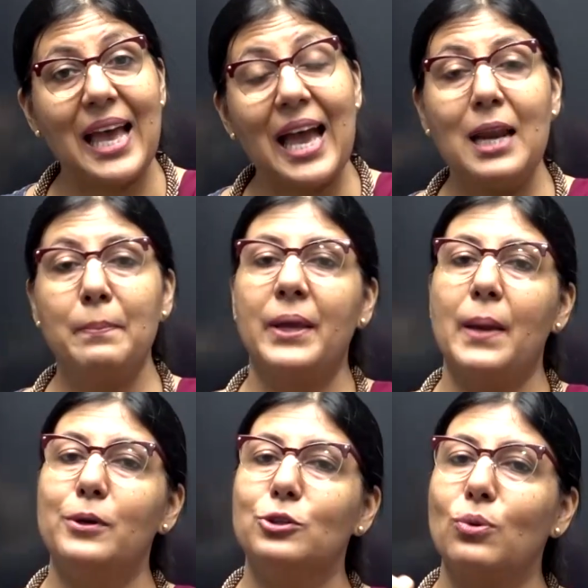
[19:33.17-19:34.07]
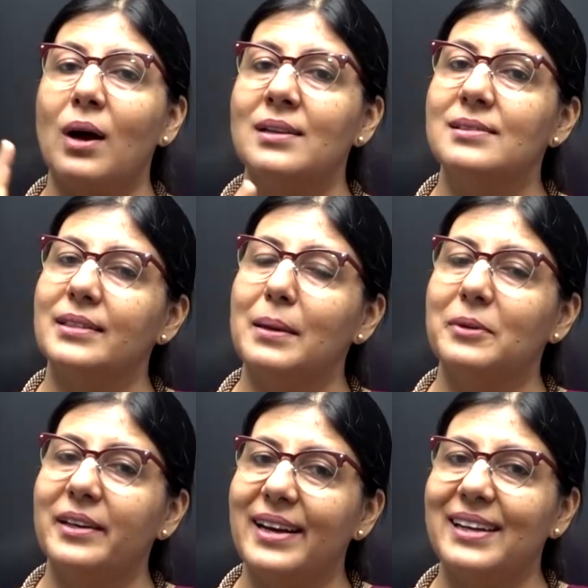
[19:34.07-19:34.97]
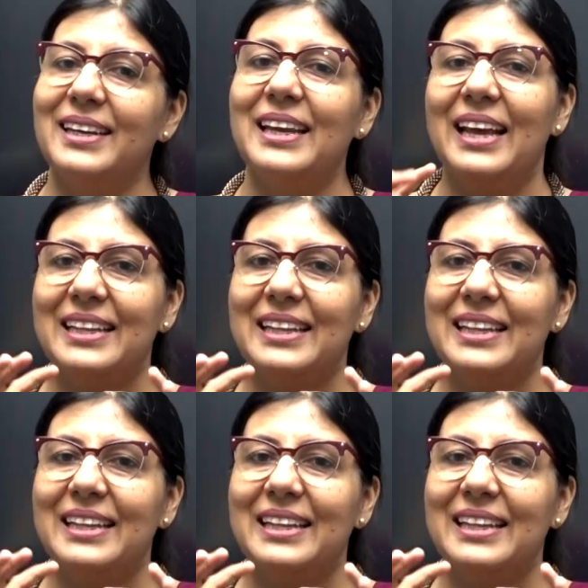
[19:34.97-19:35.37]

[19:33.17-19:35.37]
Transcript: and be able to answer them correctly.